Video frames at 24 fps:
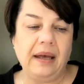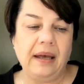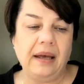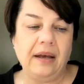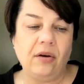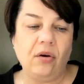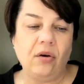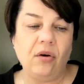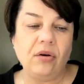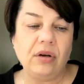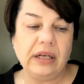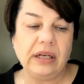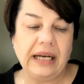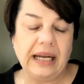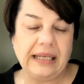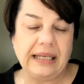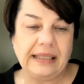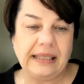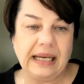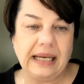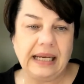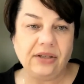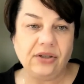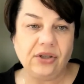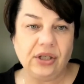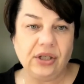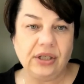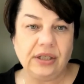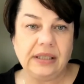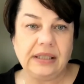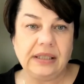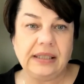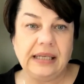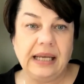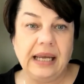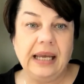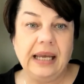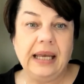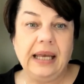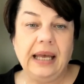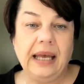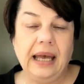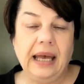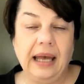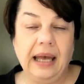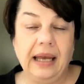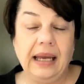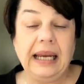organizations,
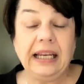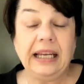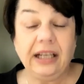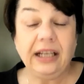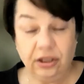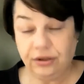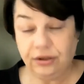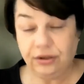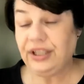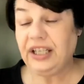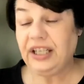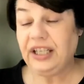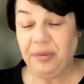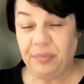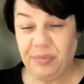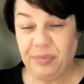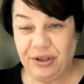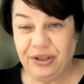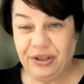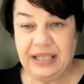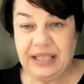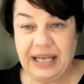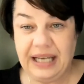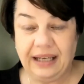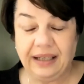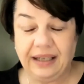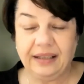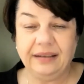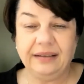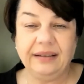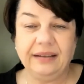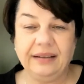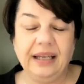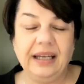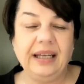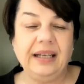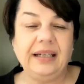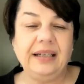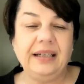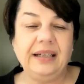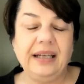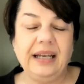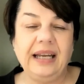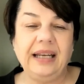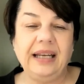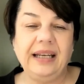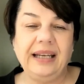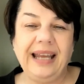including Communitech
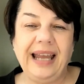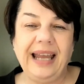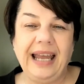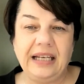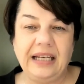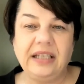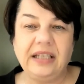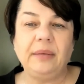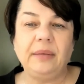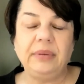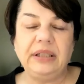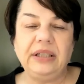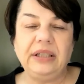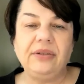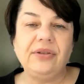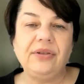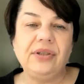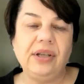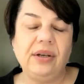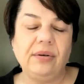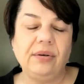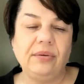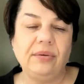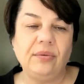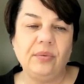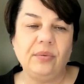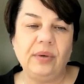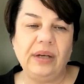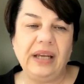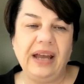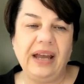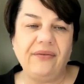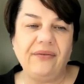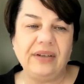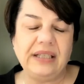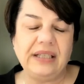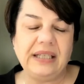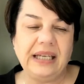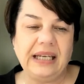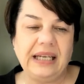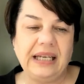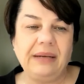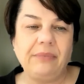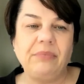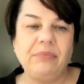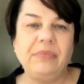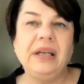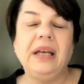in KW. So we have a
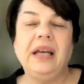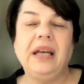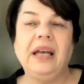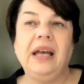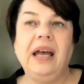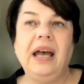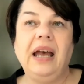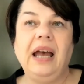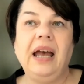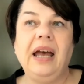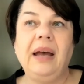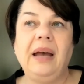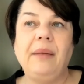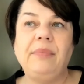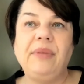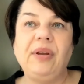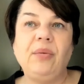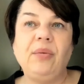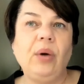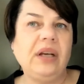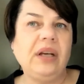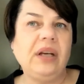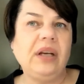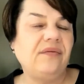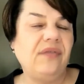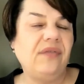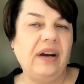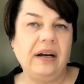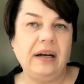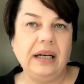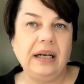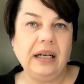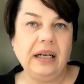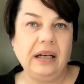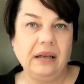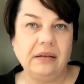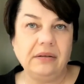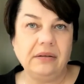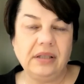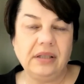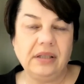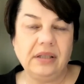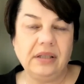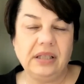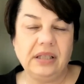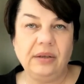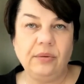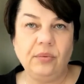team that works very
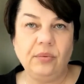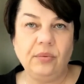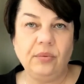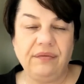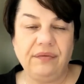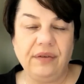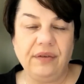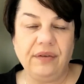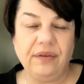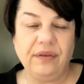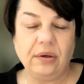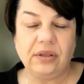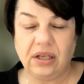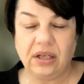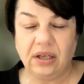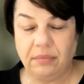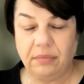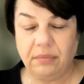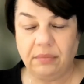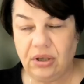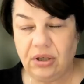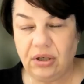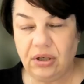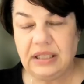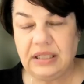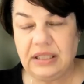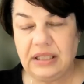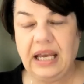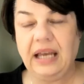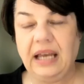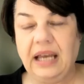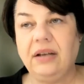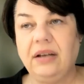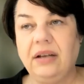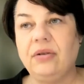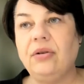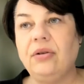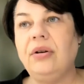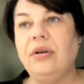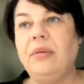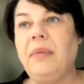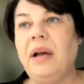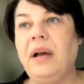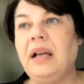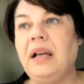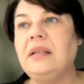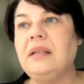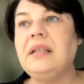closely with the folks at Communitech or
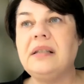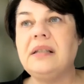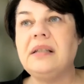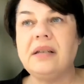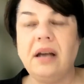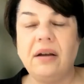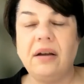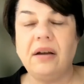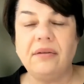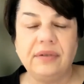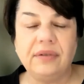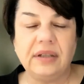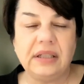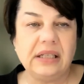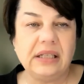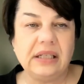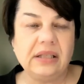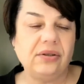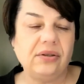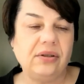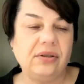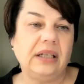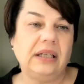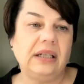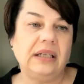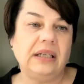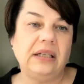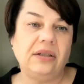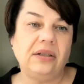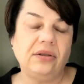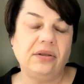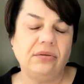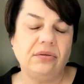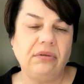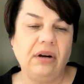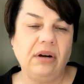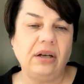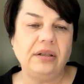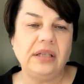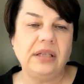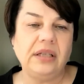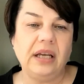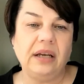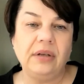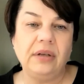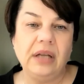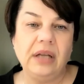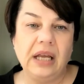at Mars Discovery District in
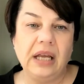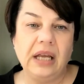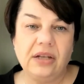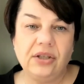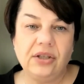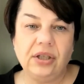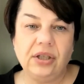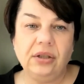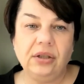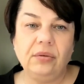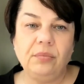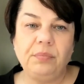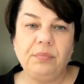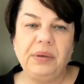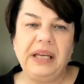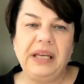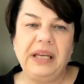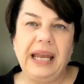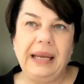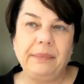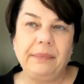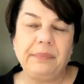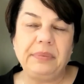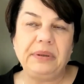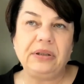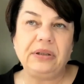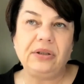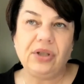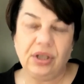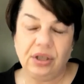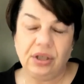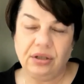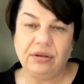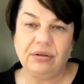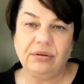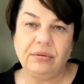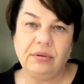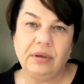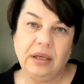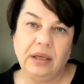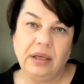Toronto to be able to